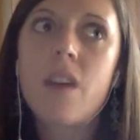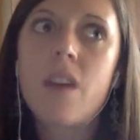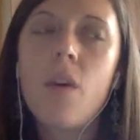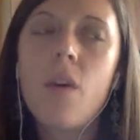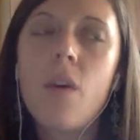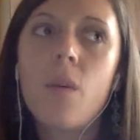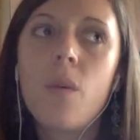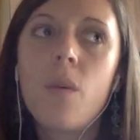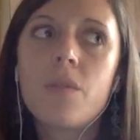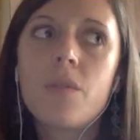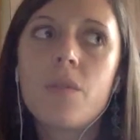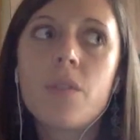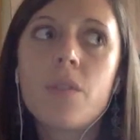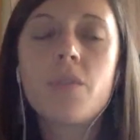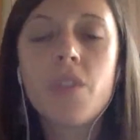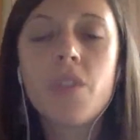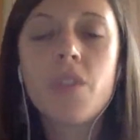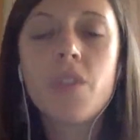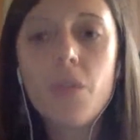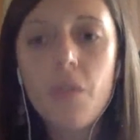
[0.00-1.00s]
So
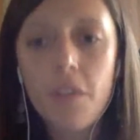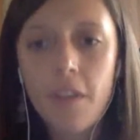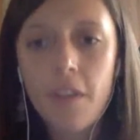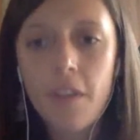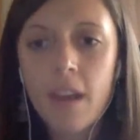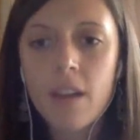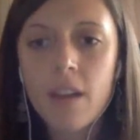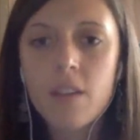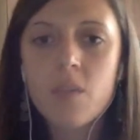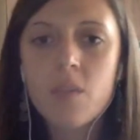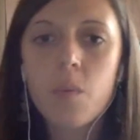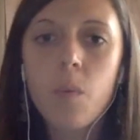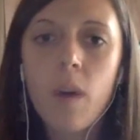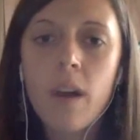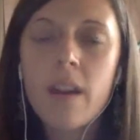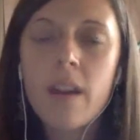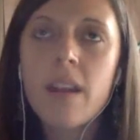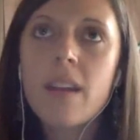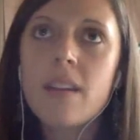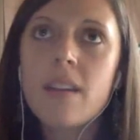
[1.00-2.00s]
2
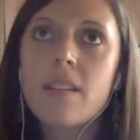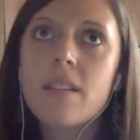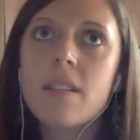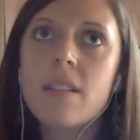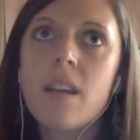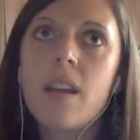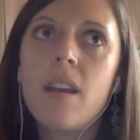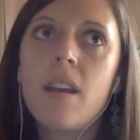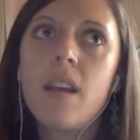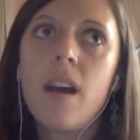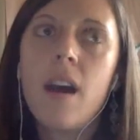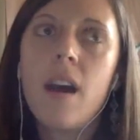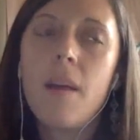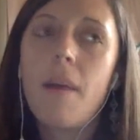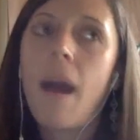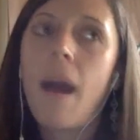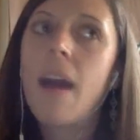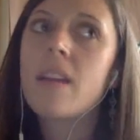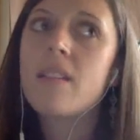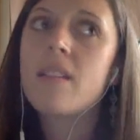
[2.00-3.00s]
things. One is
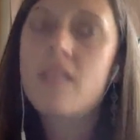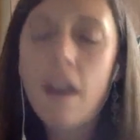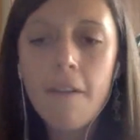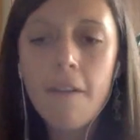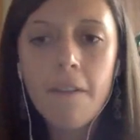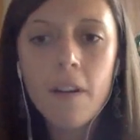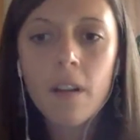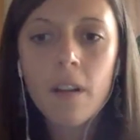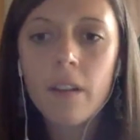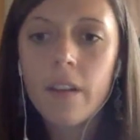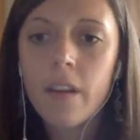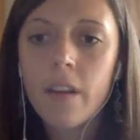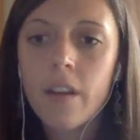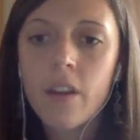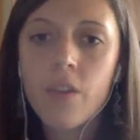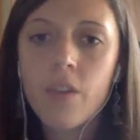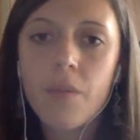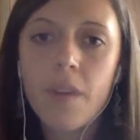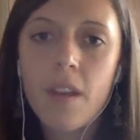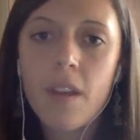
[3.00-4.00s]
I
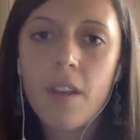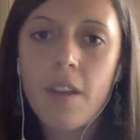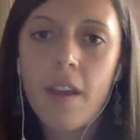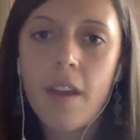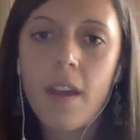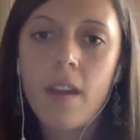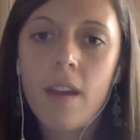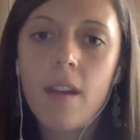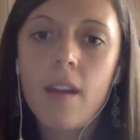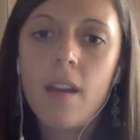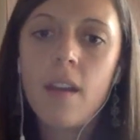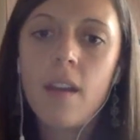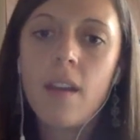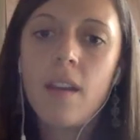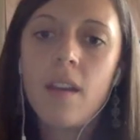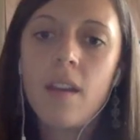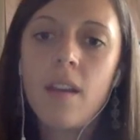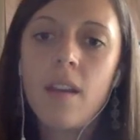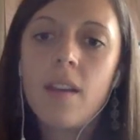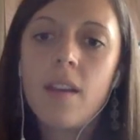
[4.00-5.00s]
definitely agree that
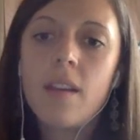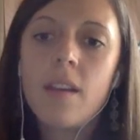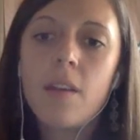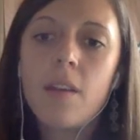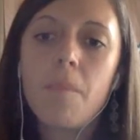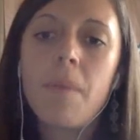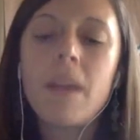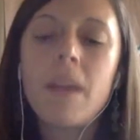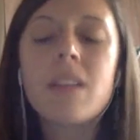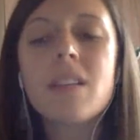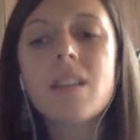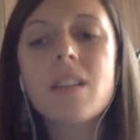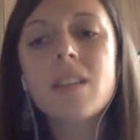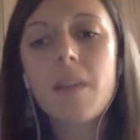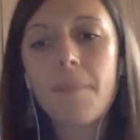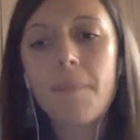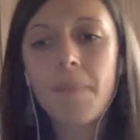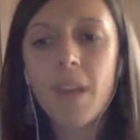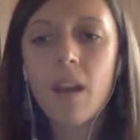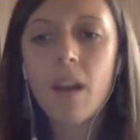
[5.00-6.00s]

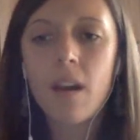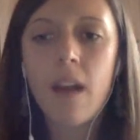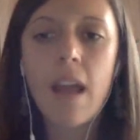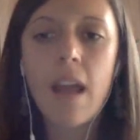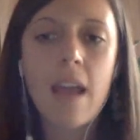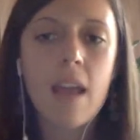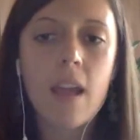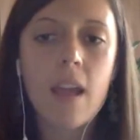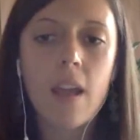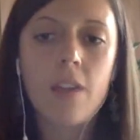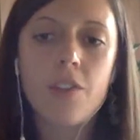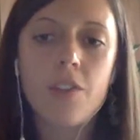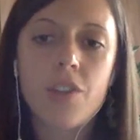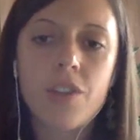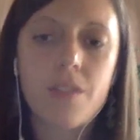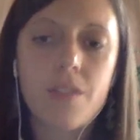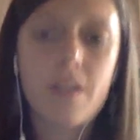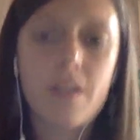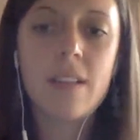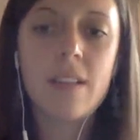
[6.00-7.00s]
basing something on
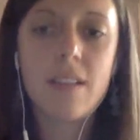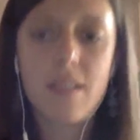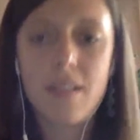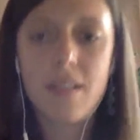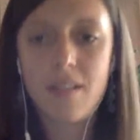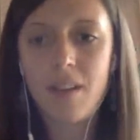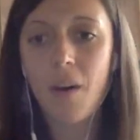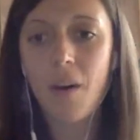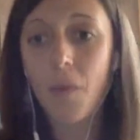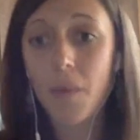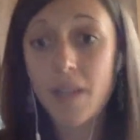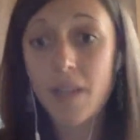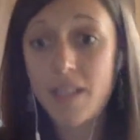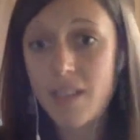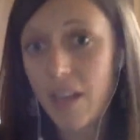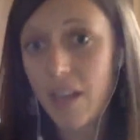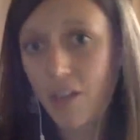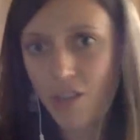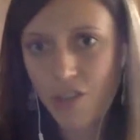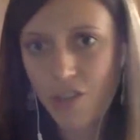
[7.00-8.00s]
age is
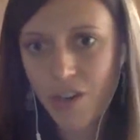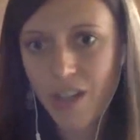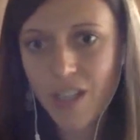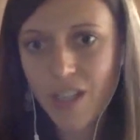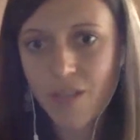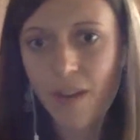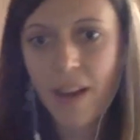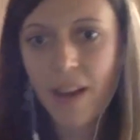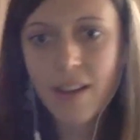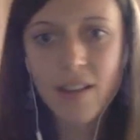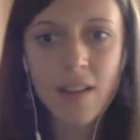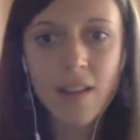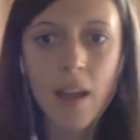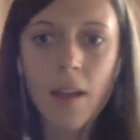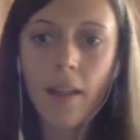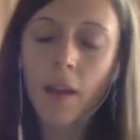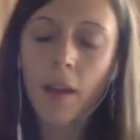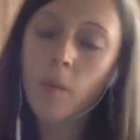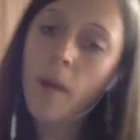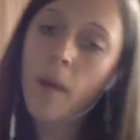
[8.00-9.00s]
always dangerous,
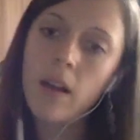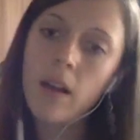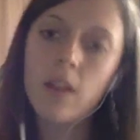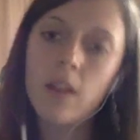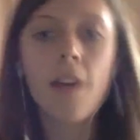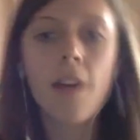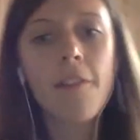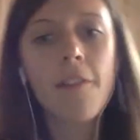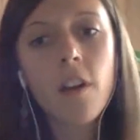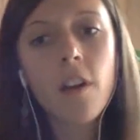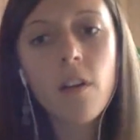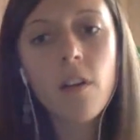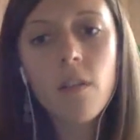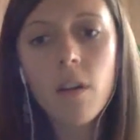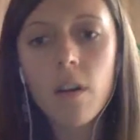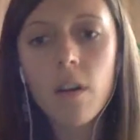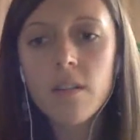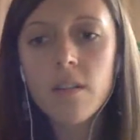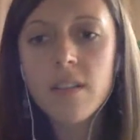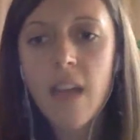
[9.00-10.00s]
right? To say like, well,
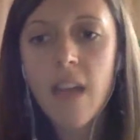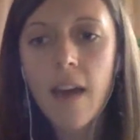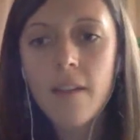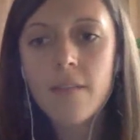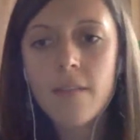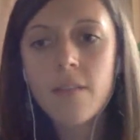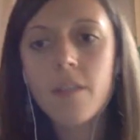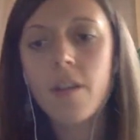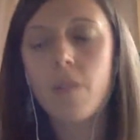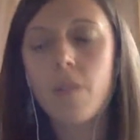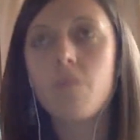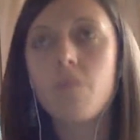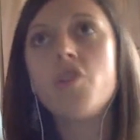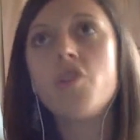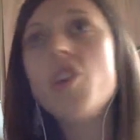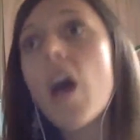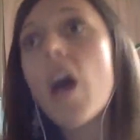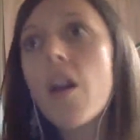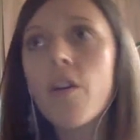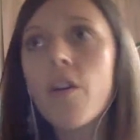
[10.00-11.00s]
11-year-olds,
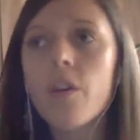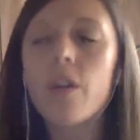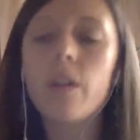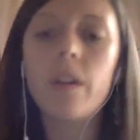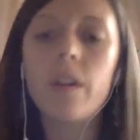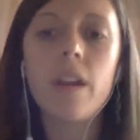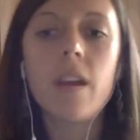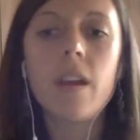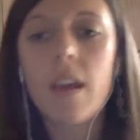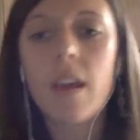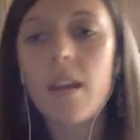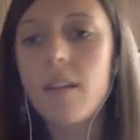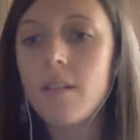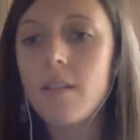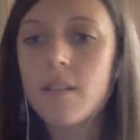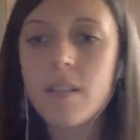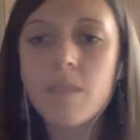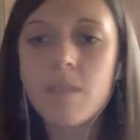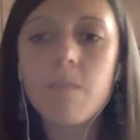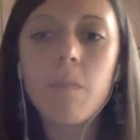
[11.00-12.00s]
generally
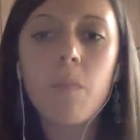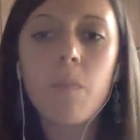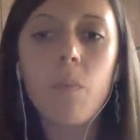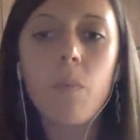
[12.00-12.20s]
can